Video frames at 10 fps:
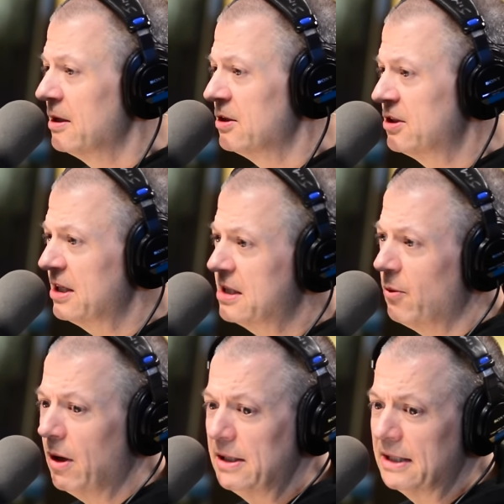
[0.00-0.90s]
She's the
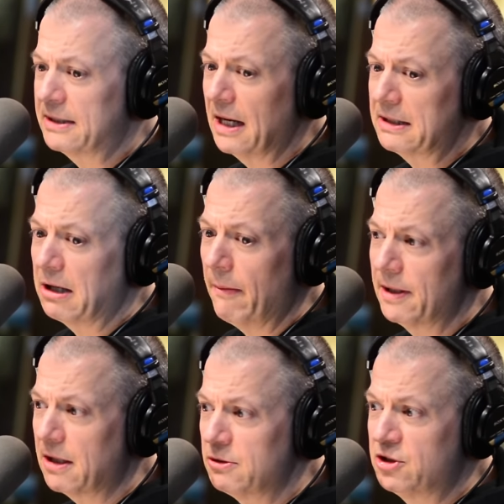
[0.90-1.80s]
one that uh, told me
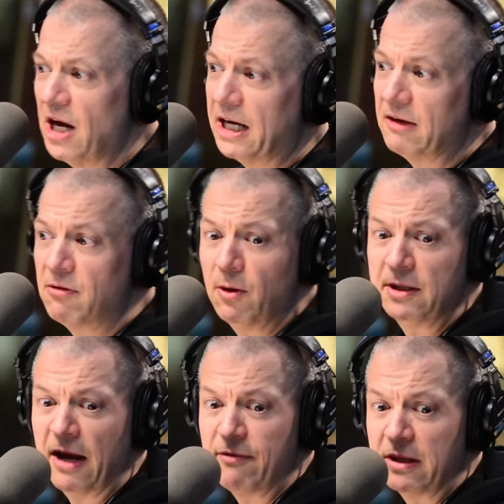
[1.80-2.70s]
to go check and
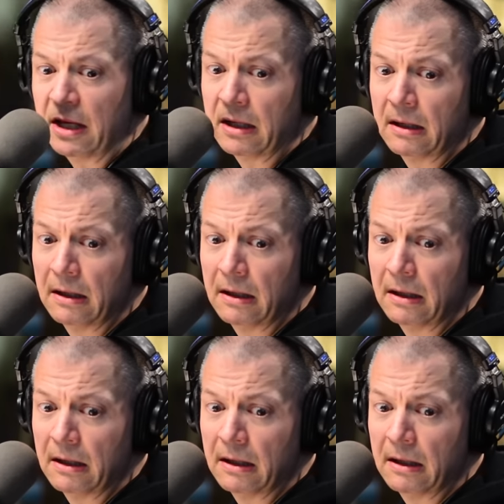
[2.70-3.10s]
ruined everything.